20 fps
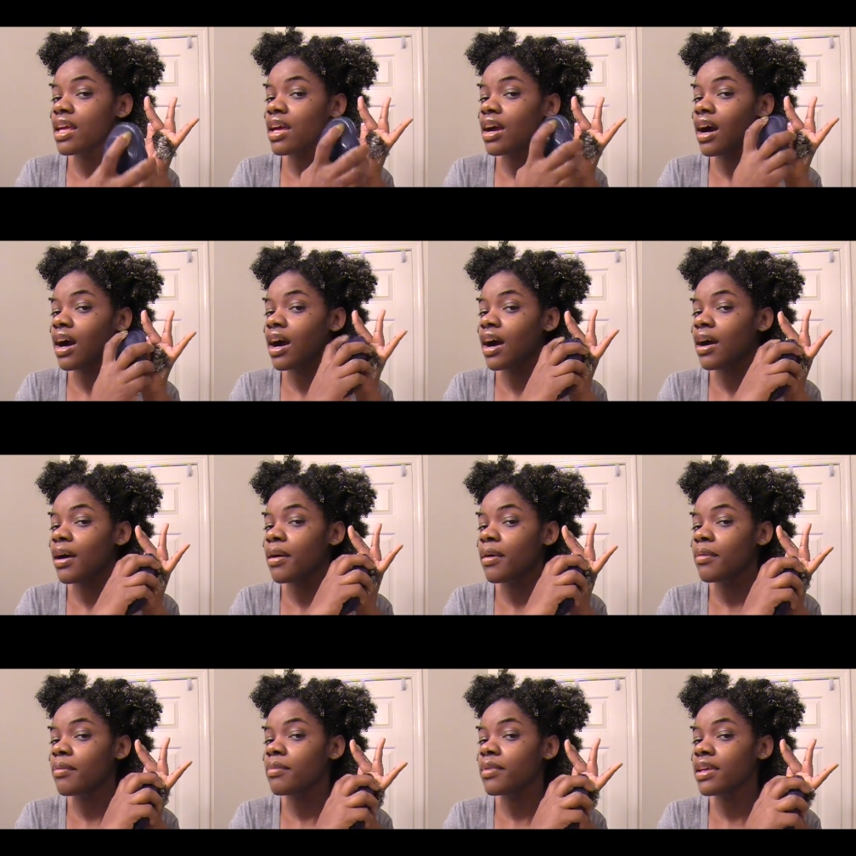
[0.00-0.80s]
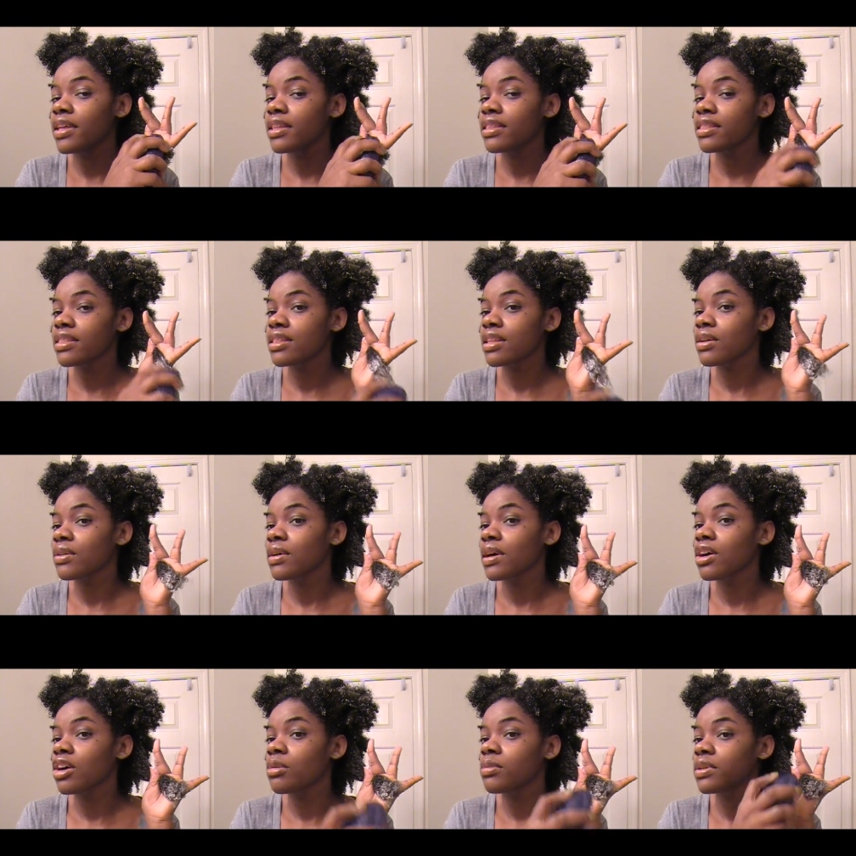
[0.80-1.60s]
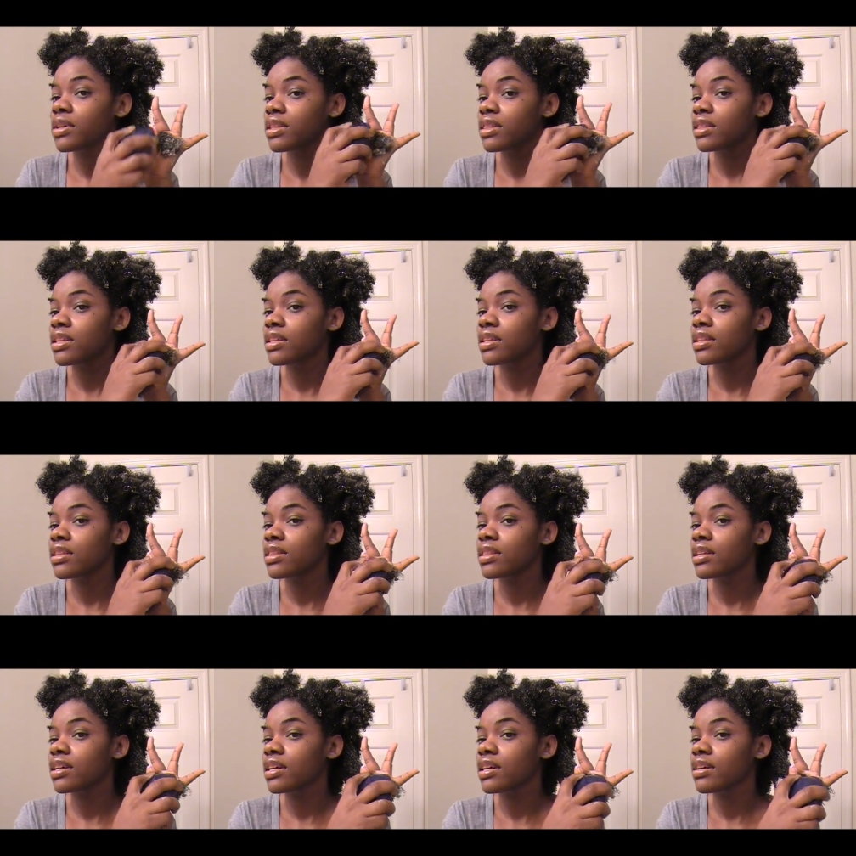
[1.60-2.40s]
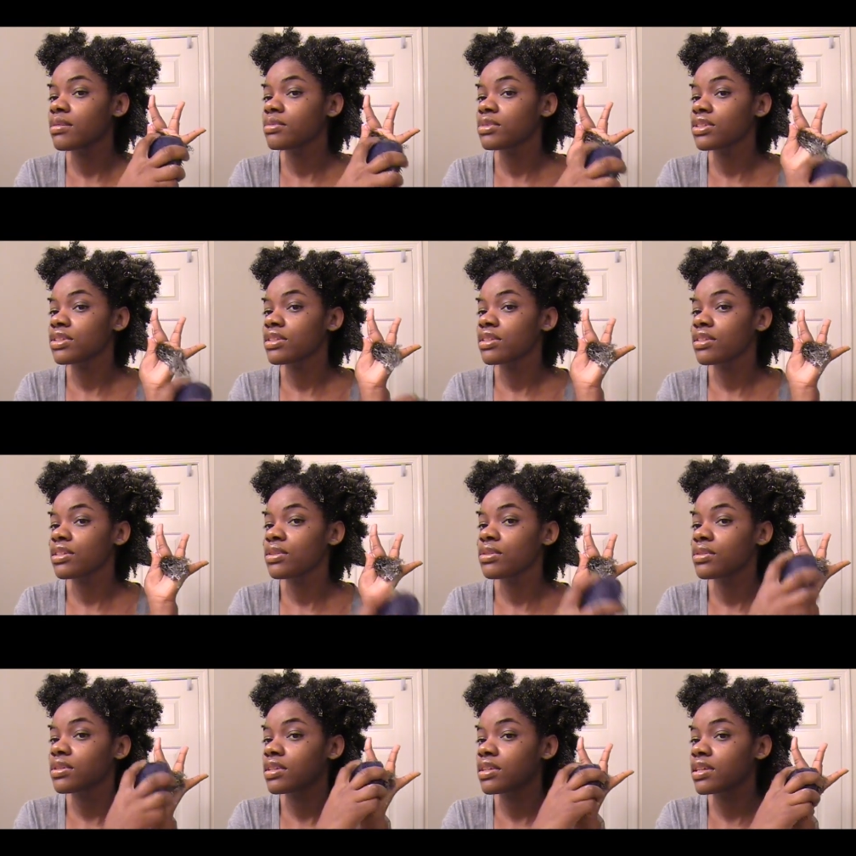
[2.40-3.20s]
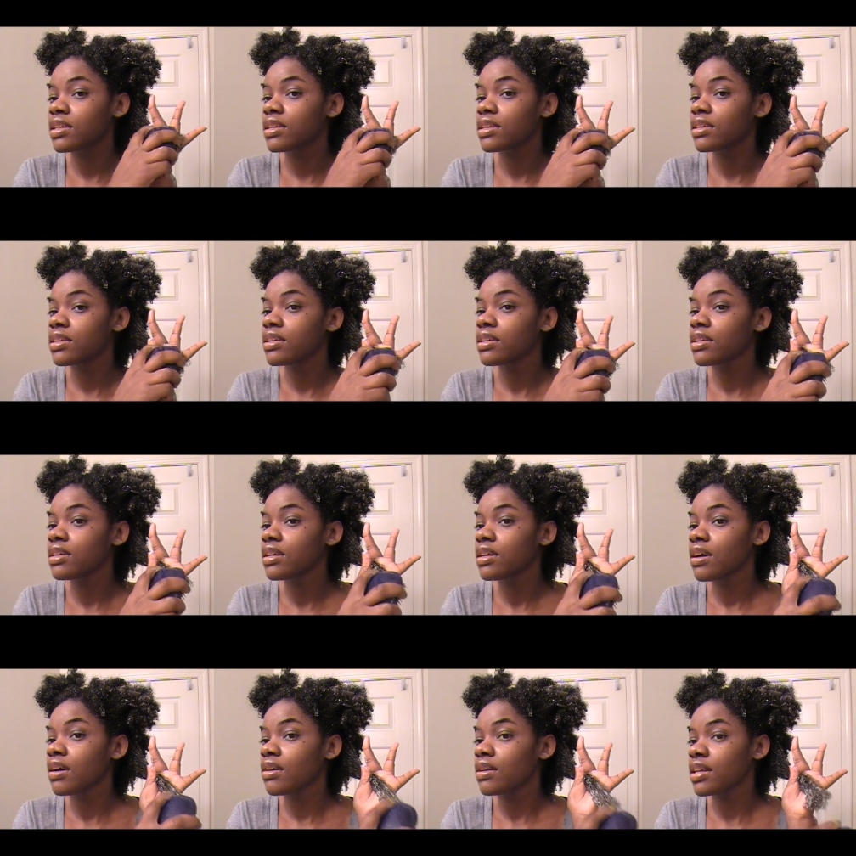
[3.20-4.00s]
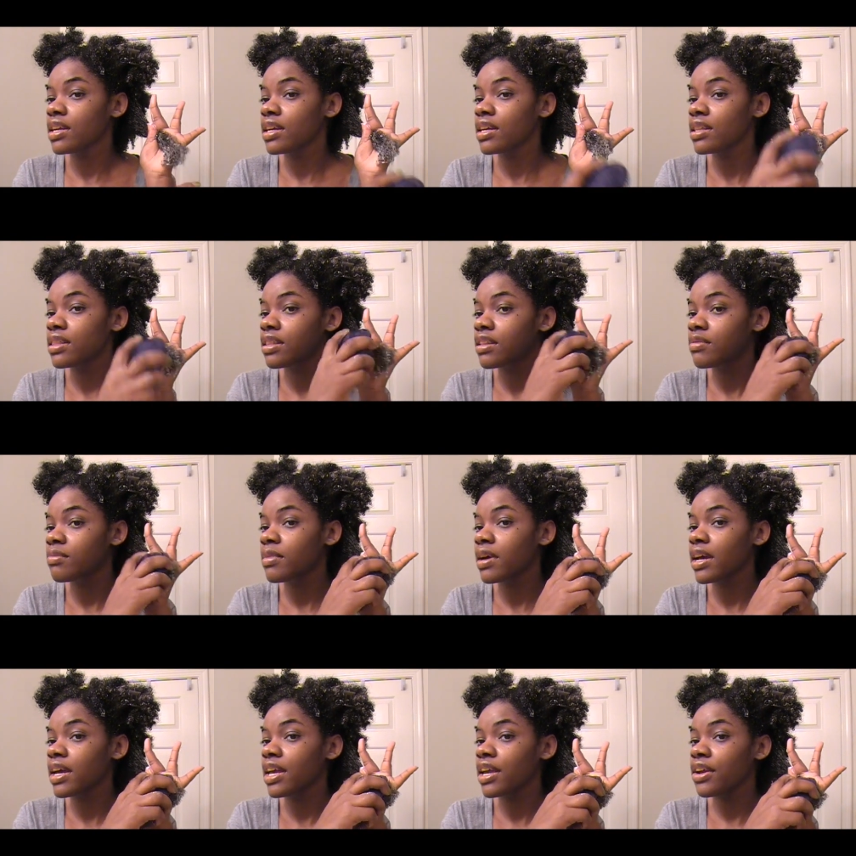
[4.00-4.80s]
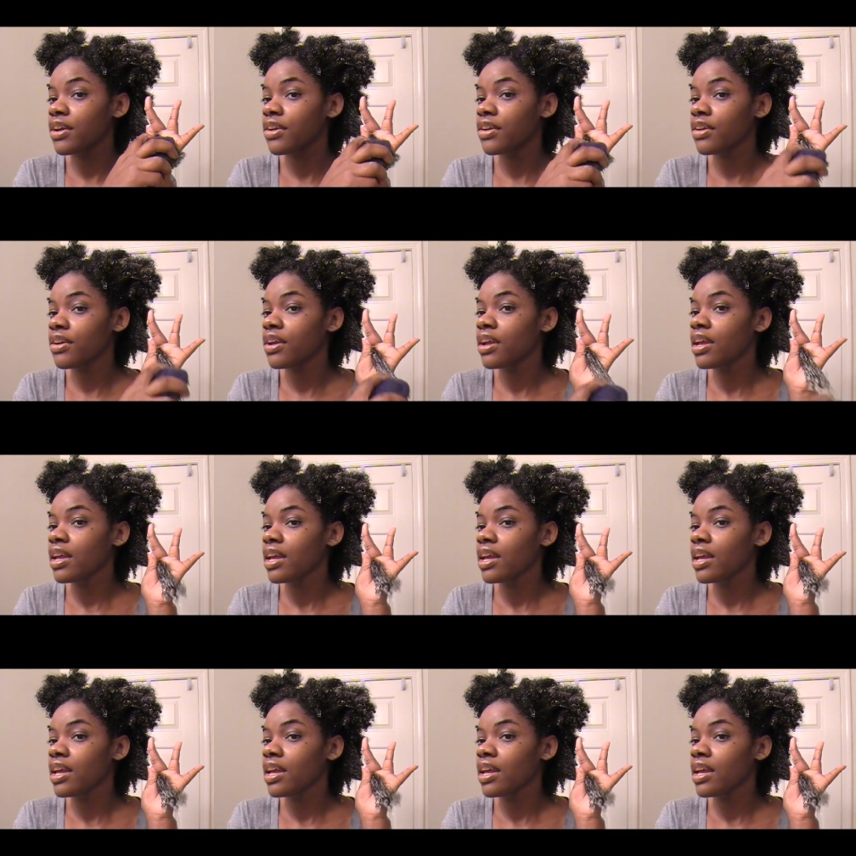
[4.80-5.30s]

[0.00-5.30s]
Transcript: Um, and so I hope you can see it. I'm just using it on the ends of my hair.